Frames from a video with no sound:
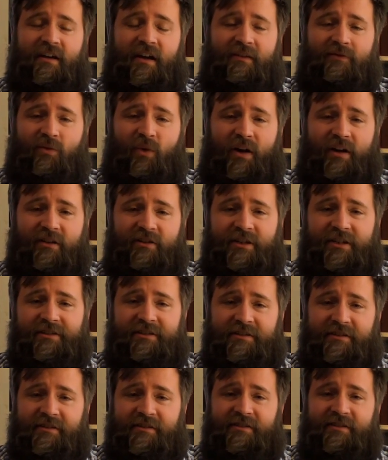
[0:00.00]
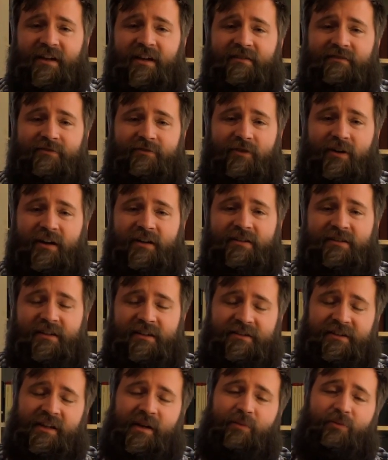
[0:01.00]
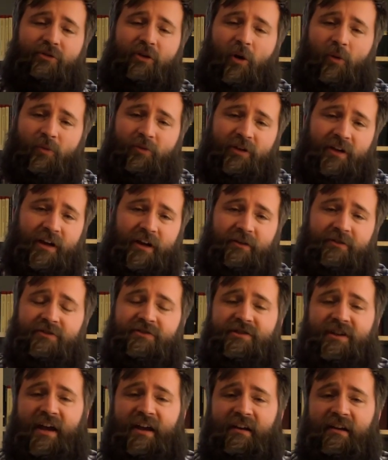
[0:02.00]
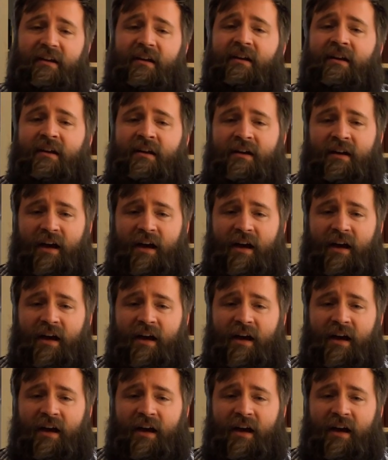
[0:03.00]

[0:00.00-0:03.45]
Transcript: of what Jesus has done for us is an appropriate understanding